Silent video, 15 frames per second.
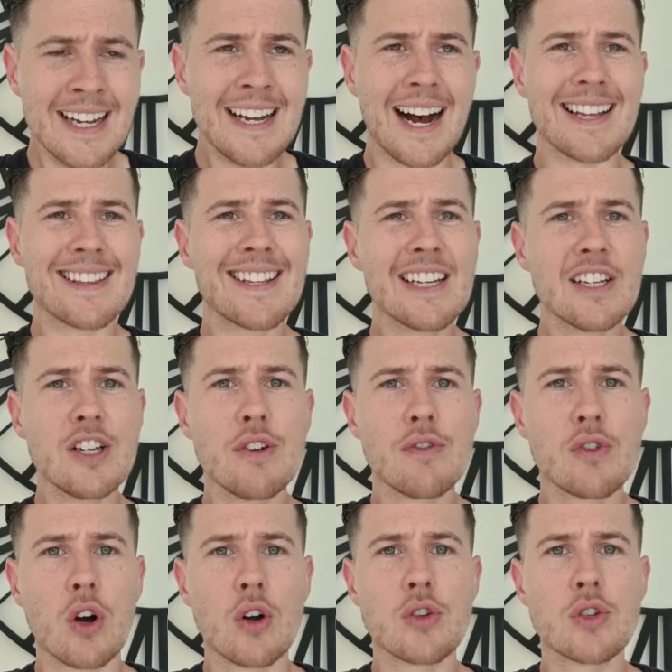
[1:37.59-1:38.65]
I think you've
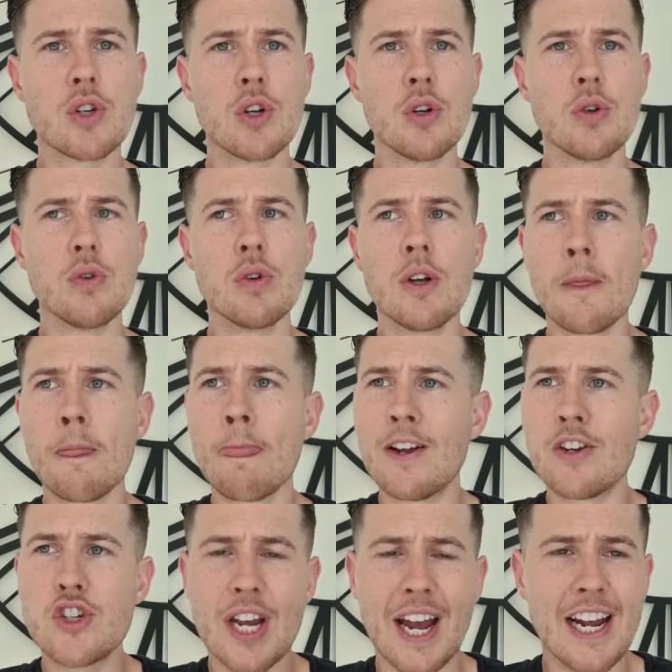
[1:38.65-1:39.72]
got to
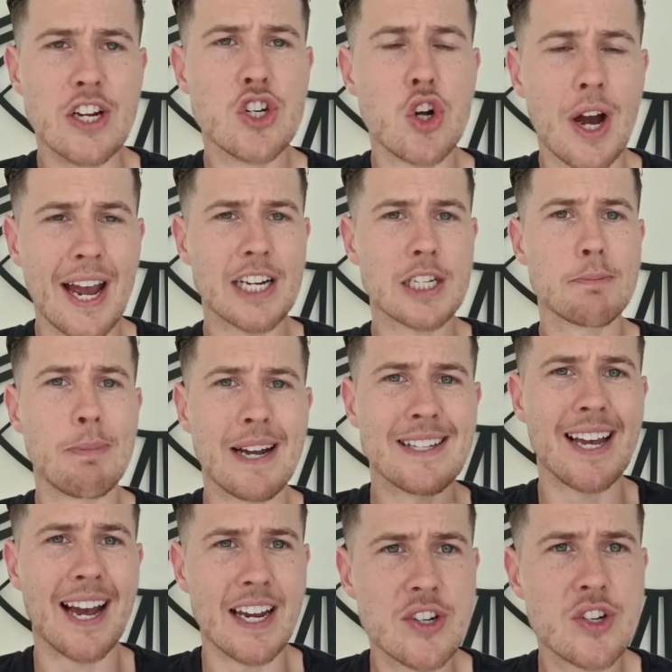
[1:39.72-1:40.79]
change your
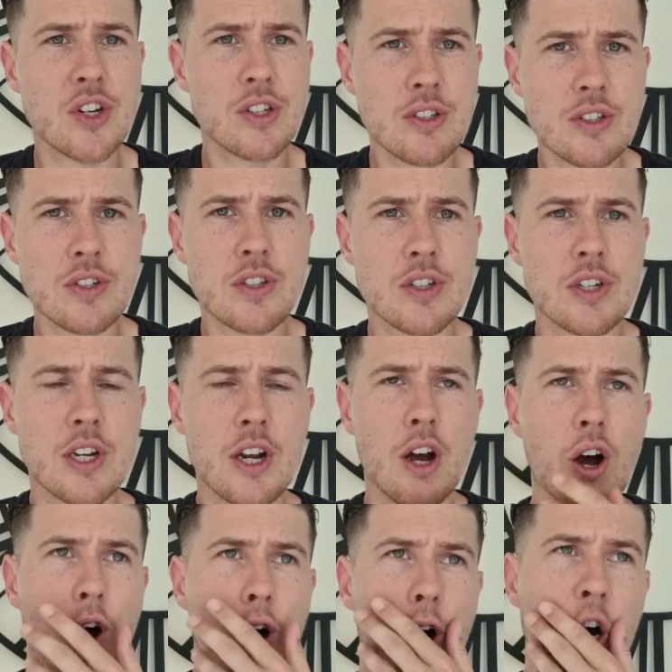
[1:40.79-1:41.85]
expectations
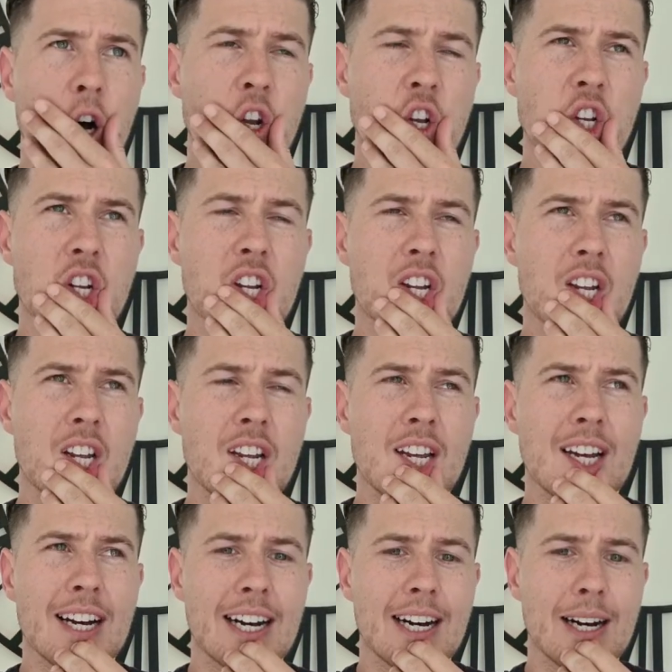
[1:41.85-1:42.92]
on
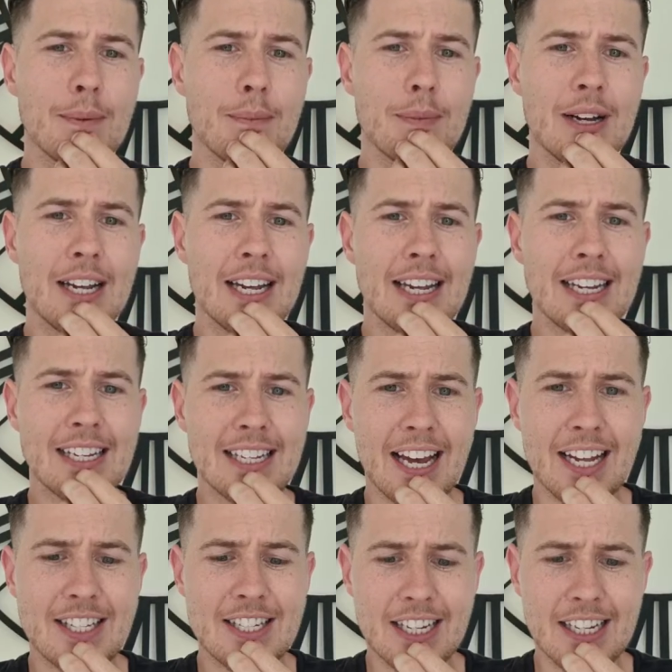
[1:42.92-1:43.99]

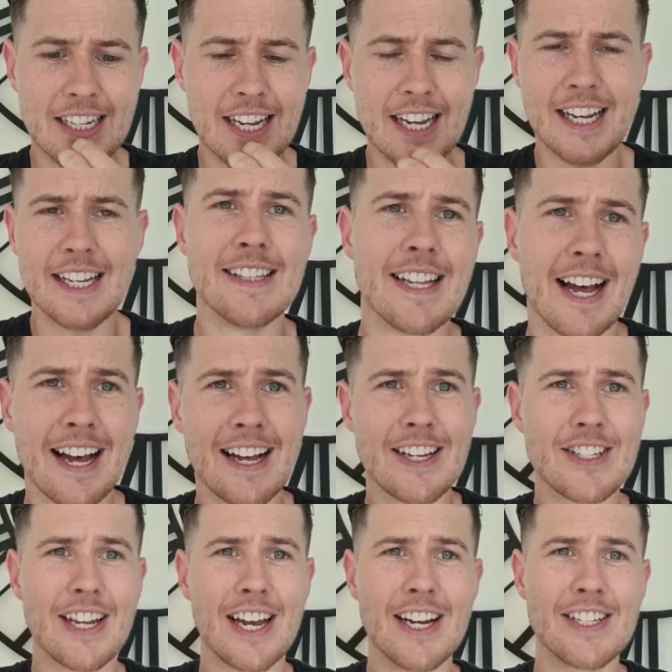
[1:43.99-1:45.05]
getting in that
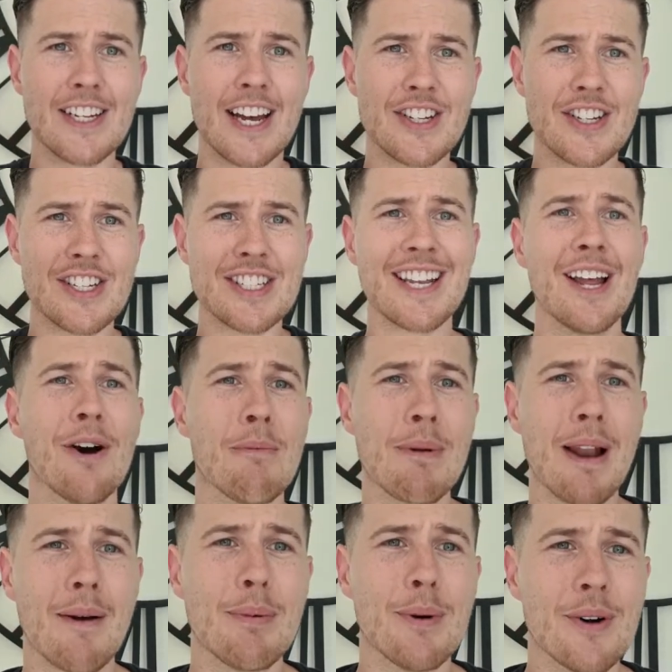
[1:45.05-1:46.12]
estate agent's little
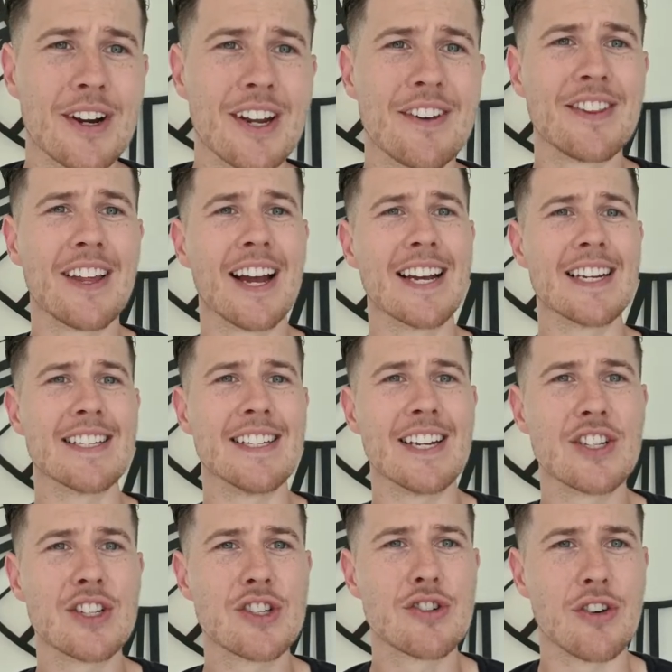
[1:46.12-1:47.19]
black book, if that
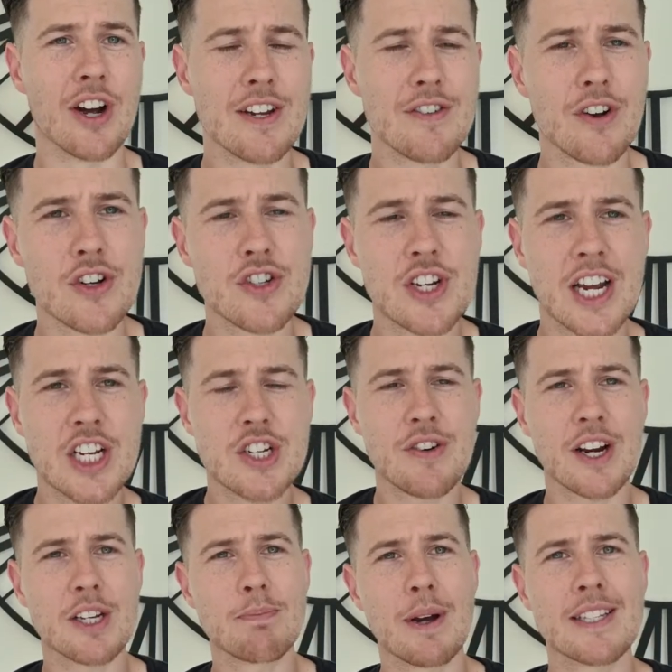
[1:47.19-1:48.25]
exists, right? You've got to change your
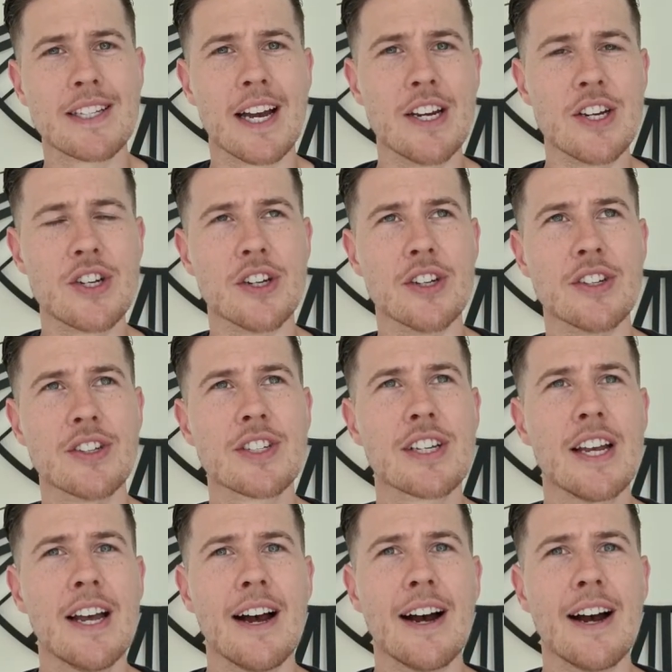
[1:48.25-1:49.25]
expectations.